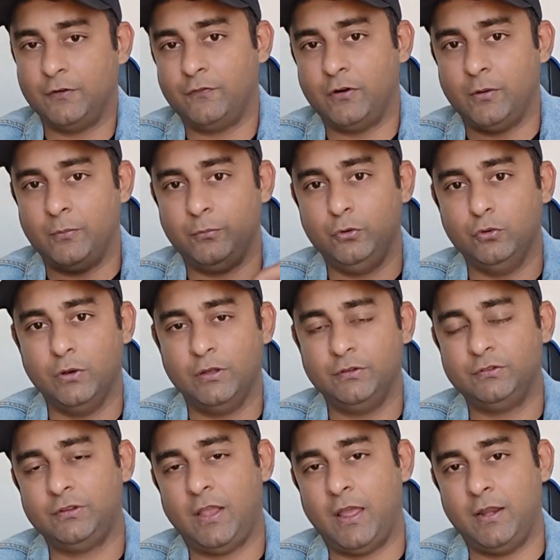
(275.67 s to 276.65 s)
from
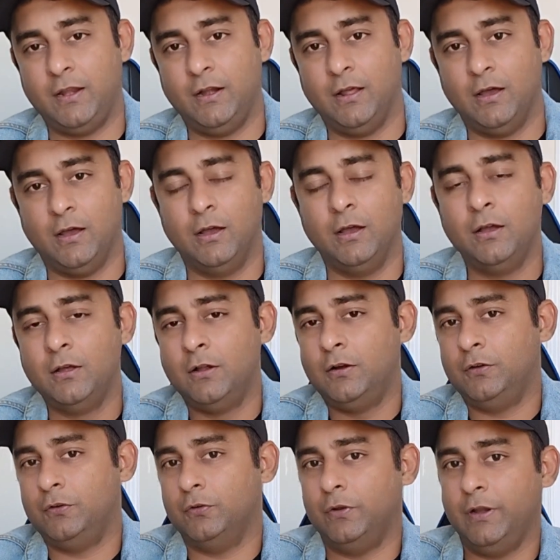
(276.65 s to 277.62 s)
US Canada
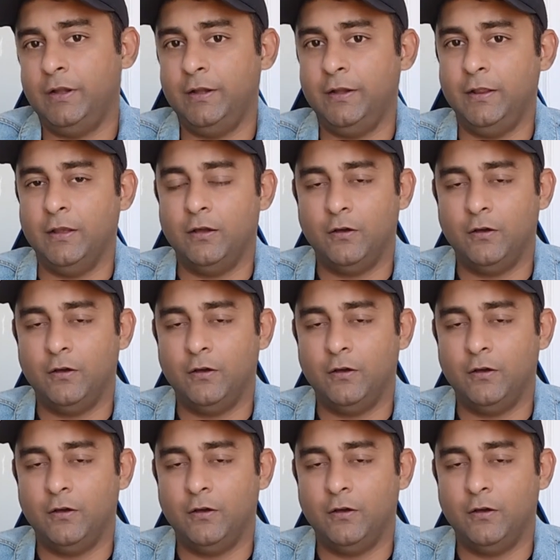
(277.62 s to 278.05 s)
to India